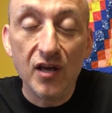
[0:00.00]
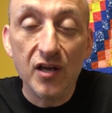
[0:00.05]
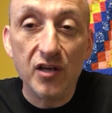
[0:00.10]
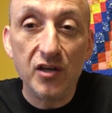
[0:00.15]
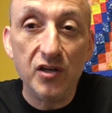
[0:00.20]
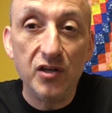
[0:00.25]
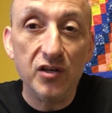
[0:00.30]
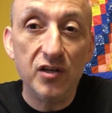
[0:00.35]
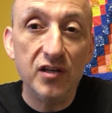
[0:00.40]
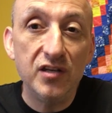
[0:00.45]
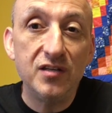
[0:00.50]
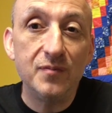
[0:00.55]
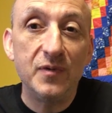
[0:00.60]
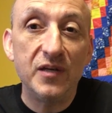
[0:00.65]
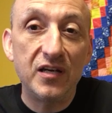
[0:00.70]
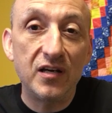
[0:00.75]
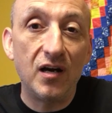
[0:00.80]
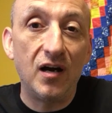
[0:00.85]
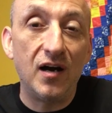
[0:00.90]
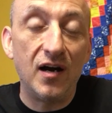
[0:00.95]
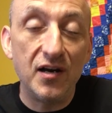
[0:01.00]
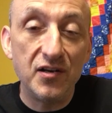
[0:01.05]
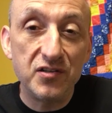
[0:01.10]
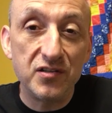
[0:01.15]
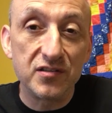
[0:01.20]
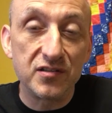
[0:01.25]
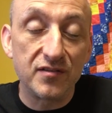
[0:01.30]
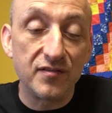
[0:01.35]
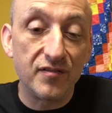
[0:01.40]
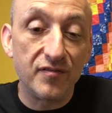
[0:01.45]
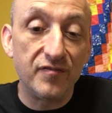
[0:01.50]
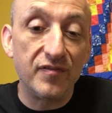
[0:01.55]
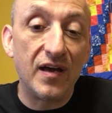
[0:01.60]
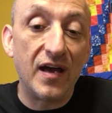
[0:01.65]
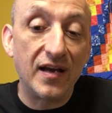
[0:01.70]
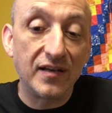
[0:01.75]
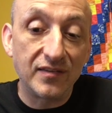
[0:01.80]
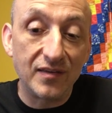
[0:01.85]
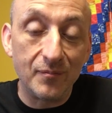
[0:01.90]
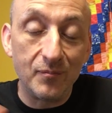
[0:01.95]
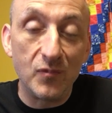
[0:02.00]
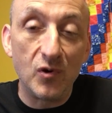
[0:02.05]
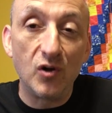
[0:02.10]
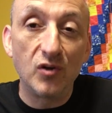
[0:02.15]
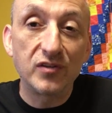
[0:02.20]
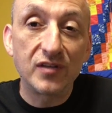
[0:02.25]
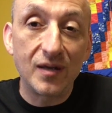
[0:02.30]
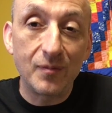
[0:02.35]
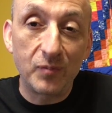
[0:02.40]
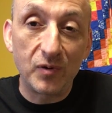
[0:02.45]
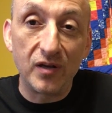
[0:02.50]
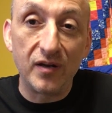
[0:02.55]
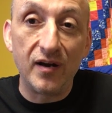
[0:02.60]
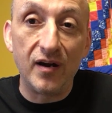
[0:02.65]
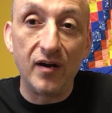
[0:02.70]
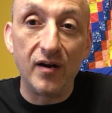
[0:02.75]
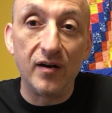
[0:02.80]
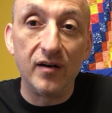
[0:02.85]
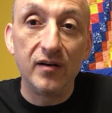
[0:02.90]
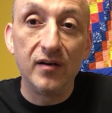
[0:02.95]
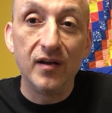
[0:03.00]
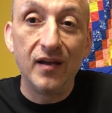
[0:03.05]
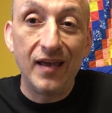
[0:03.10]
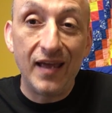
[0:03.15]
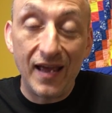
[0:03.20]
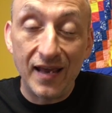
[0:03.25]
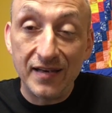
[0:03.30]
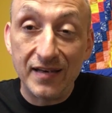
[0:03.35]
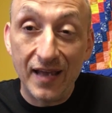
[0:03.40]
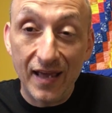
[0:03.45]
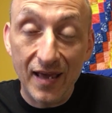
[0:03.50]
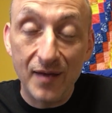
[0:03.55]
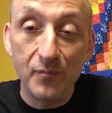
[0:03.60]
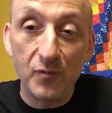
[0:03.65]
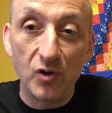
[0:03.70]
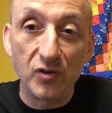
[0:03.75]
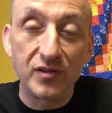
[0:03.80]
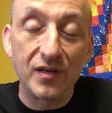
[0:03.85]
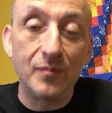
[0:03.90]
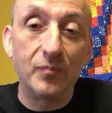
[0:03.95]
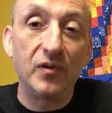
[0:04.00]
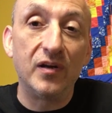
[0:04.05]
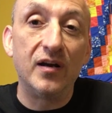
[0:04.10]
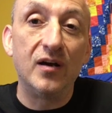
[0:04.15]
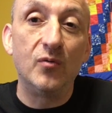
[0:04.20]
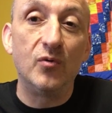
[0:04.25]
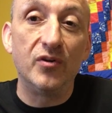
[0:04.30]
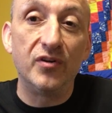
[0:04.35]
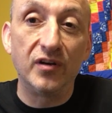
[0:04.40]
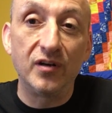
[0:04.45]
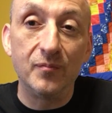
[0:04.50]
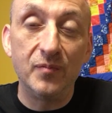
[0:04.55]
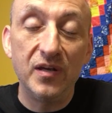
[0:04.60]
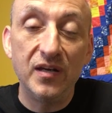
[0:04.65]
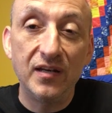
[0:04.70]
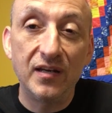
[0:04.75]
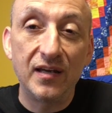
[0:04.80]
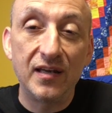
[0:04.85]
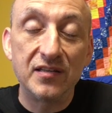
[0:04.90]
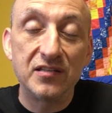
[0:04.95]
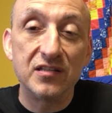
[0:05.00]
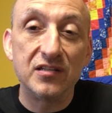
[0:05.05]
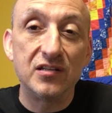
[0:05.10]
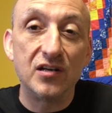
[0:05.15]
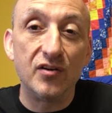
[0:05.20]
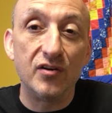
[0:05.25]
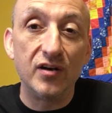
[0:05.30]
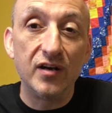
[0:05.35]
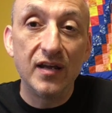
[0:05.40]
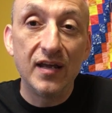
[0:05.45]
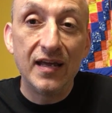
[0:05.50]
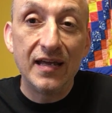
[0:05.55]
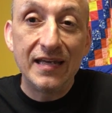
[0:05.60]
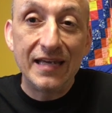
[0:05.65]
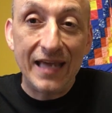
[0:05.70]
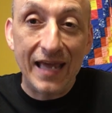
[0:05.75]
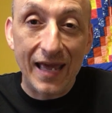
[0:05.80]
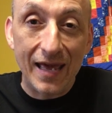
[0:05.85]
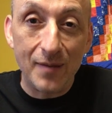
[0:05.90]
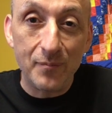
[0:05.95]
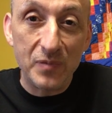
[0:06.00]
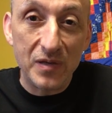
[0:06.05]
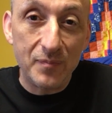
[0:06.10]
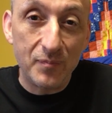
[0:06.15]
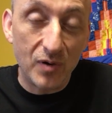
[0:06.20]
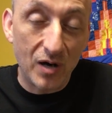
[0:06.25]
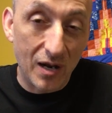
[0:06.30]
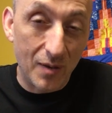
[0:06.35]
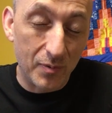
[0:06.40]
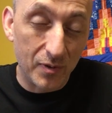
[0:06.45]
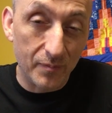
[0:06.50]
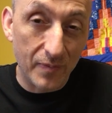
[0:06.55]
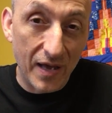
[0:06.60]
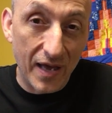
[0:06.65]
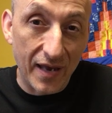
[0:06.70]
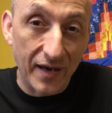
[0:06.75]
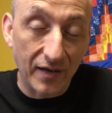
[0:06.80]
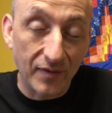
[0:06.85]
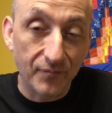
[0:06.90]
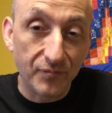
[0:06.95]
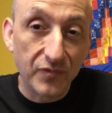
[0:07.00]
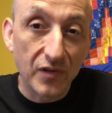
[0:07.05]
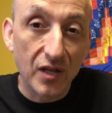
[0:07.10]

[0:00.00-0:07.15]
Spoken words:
you need to be conscious of the fact that multiplayer, head-to-head multiplayer, where they're competing against each other, can be problematic.